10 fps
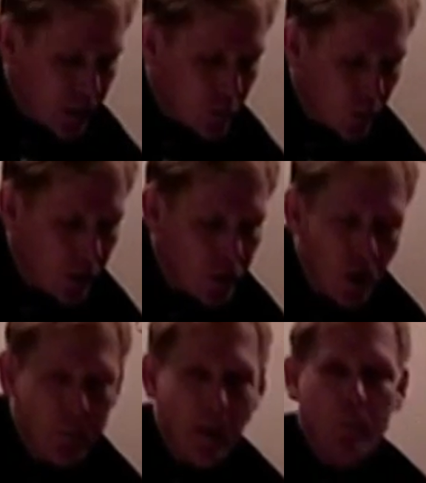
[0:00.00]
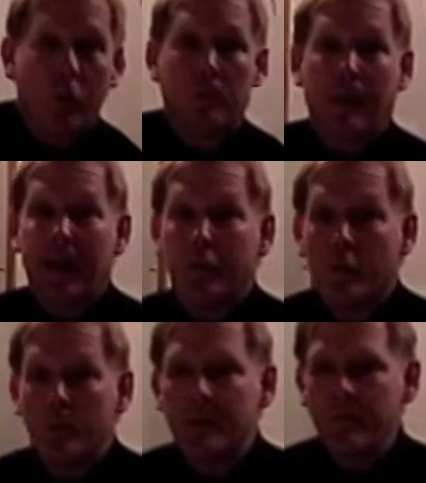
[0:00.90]
is we're going to talk about multiplying
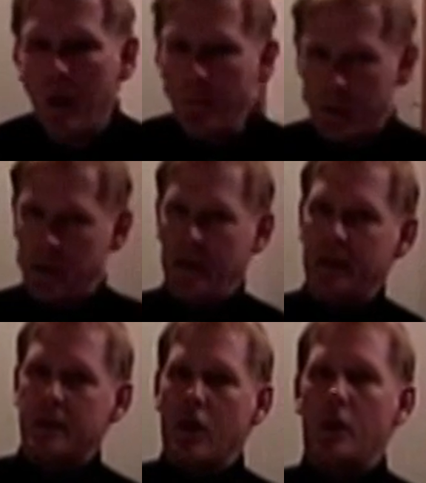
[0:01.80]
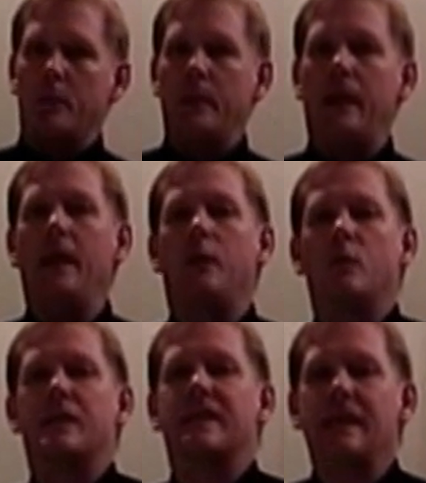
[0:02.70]
groups of numbers. And let's start at the beginning
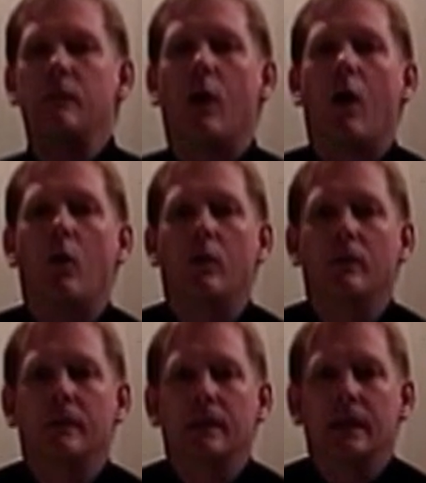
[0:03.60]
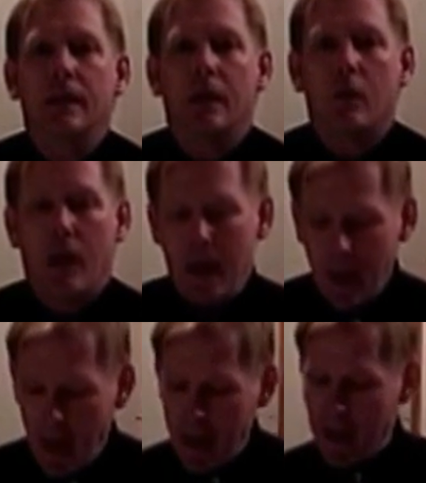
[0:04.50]
with 0.
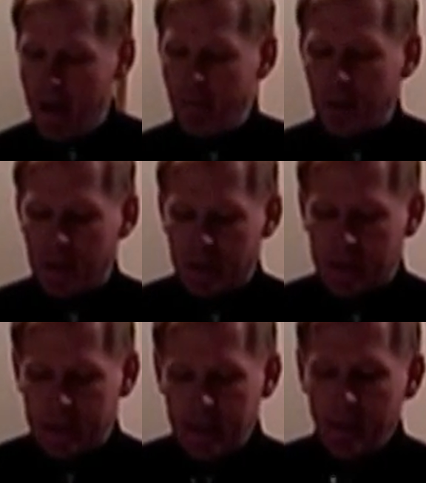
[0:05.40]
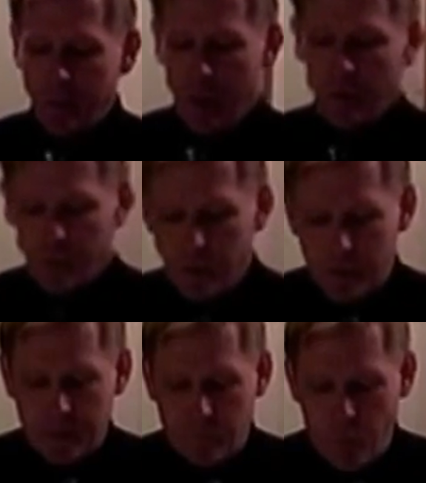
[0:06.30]
Okay, I have 0
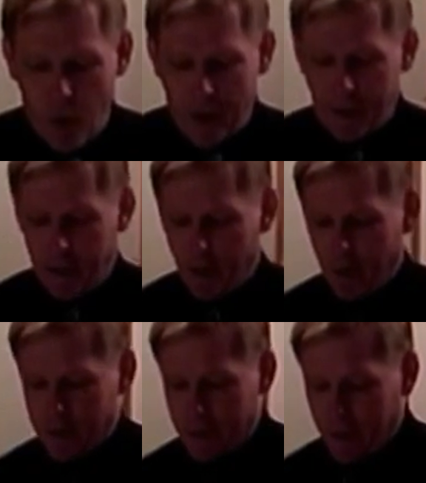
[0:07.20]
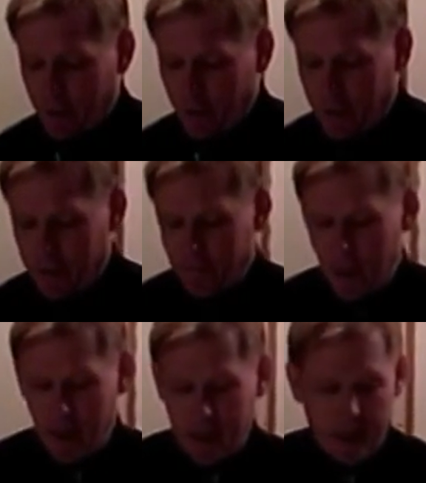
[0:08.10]
groups of 1 here. Let's take a look at
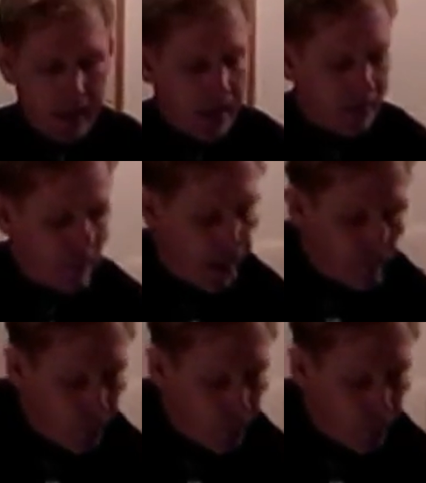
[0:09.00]
my